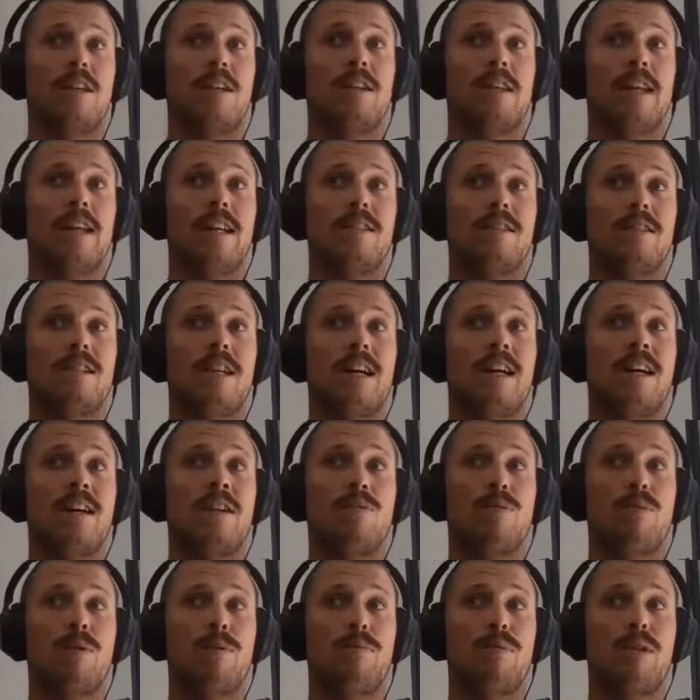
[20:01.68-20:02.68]
that
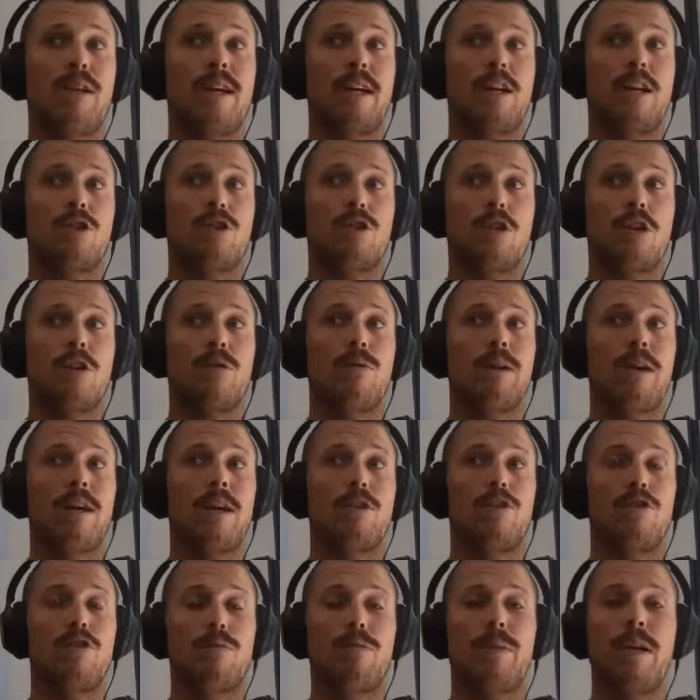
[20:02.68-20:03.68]
started with playing a show to
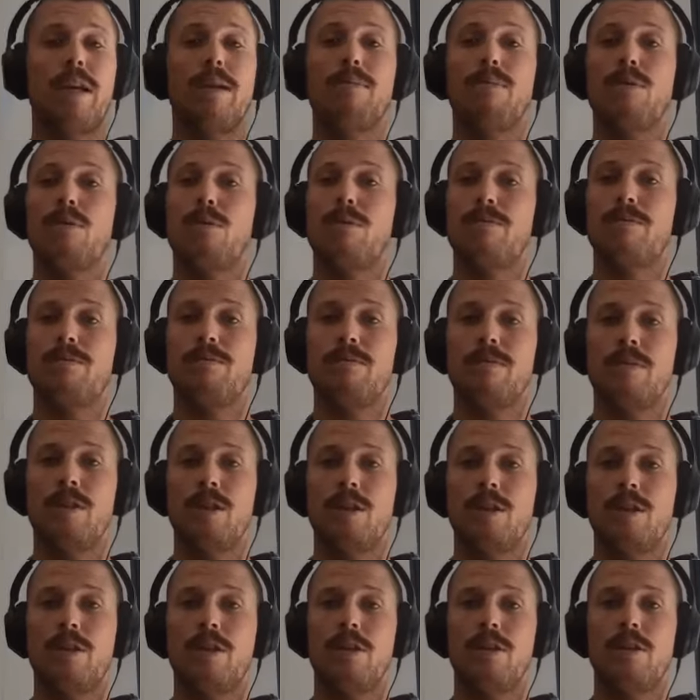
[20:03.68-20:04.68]
100 people,
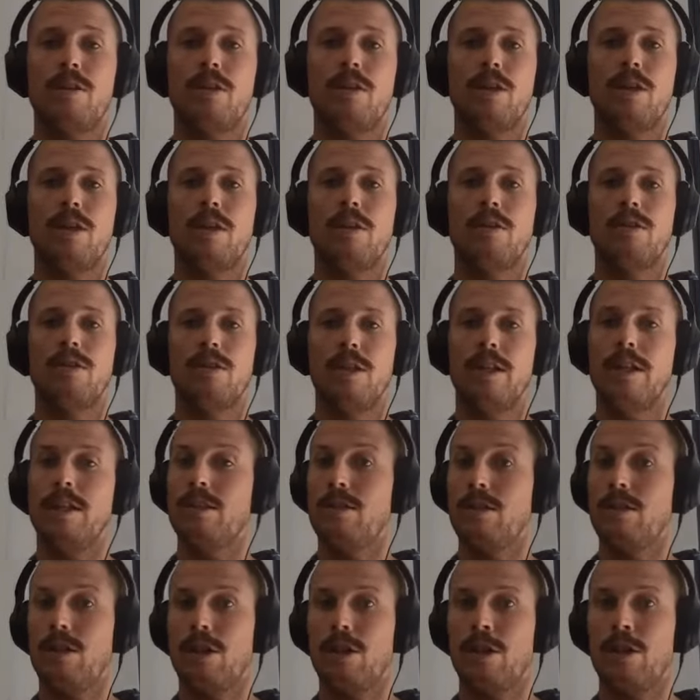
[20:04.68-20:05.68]

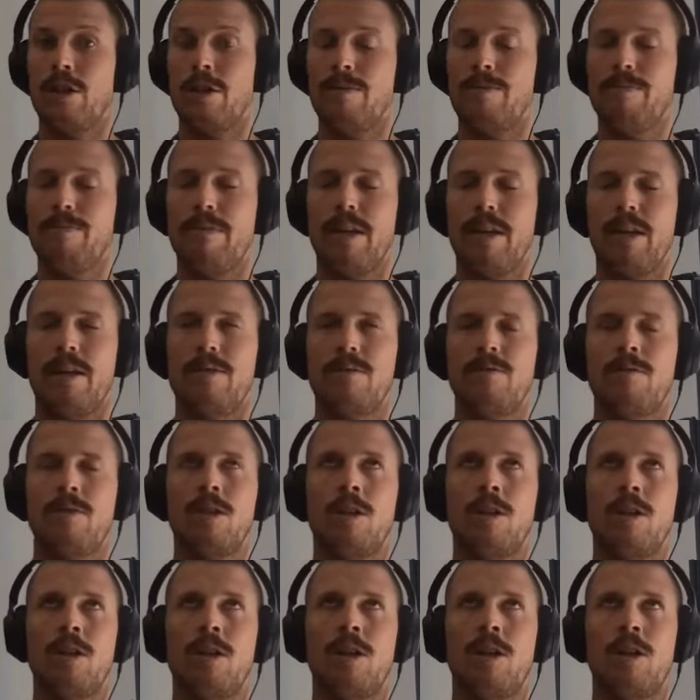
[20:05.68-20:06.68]
years ago. And
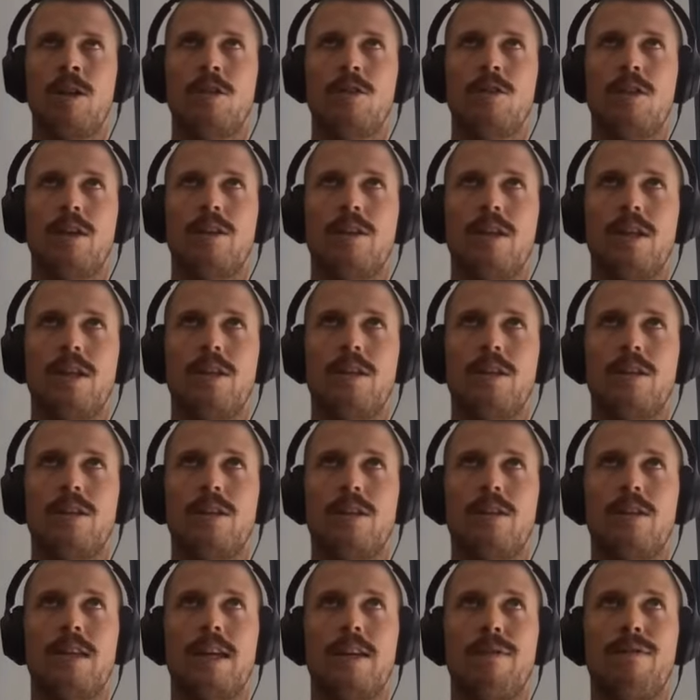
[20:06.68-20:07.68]
so I think
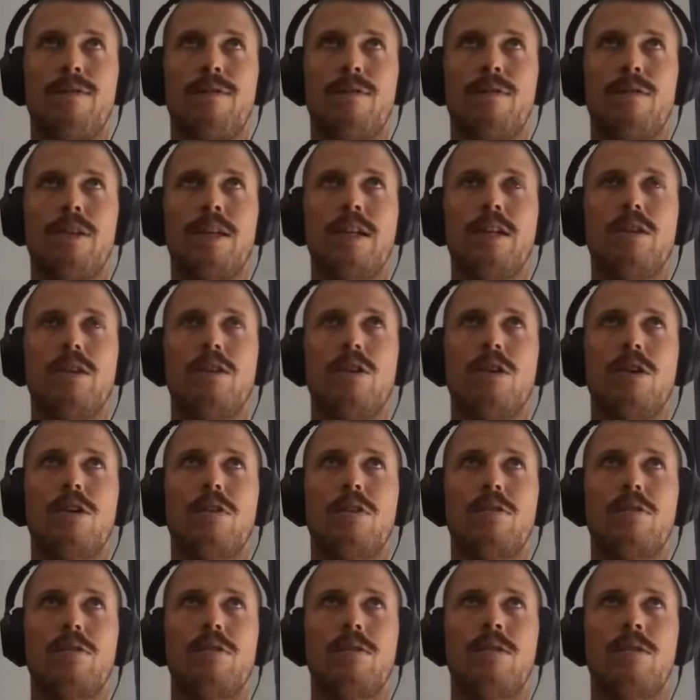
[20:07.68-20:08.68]
definitely not
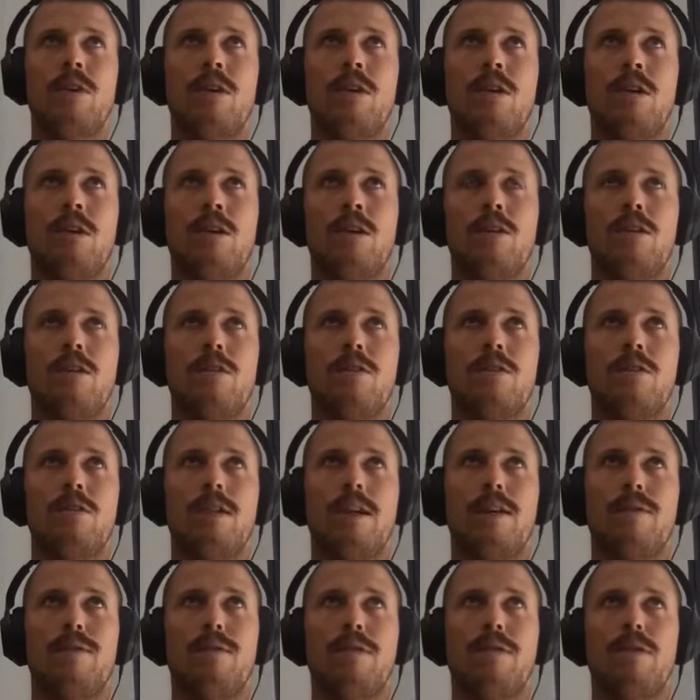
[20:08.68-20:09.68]

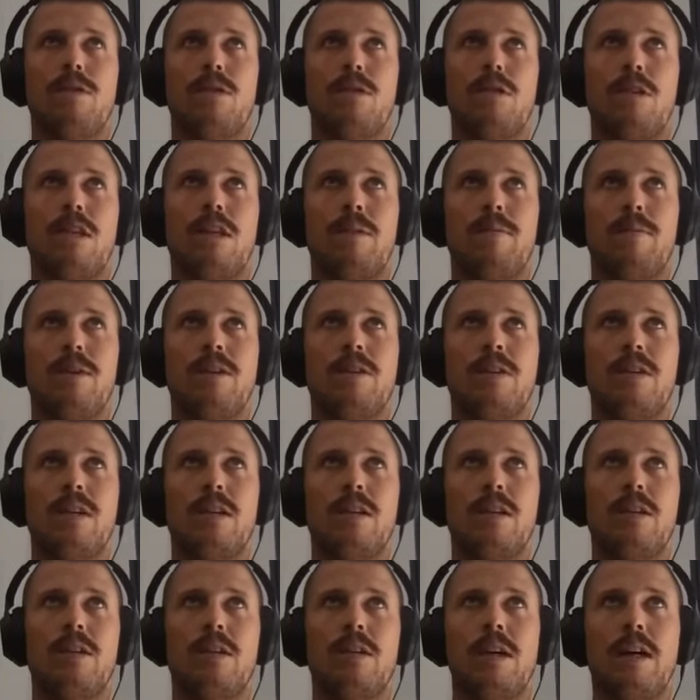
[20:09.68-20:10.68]

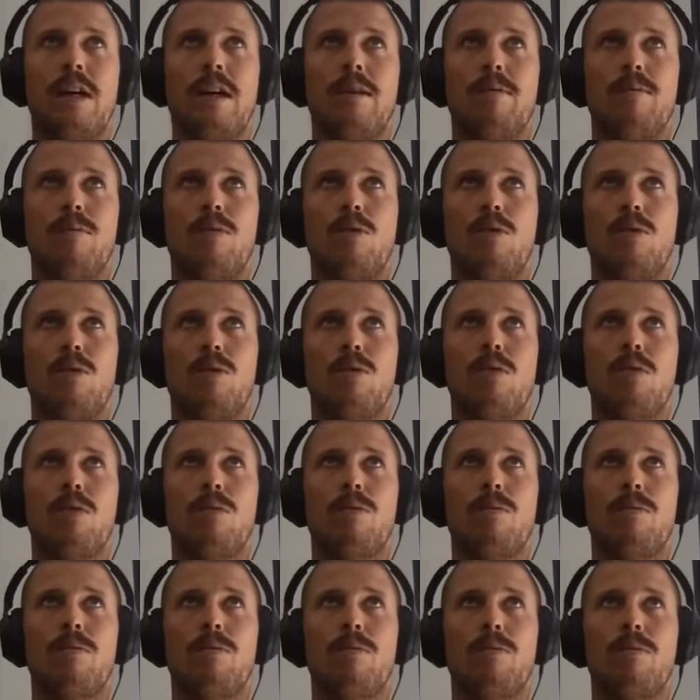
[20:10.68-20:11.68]
limiting
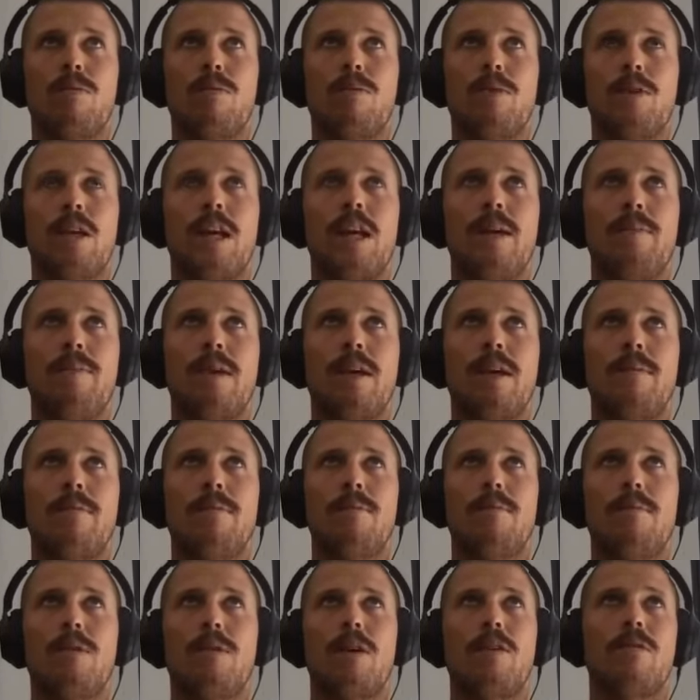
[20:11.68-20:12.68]
or keeping in.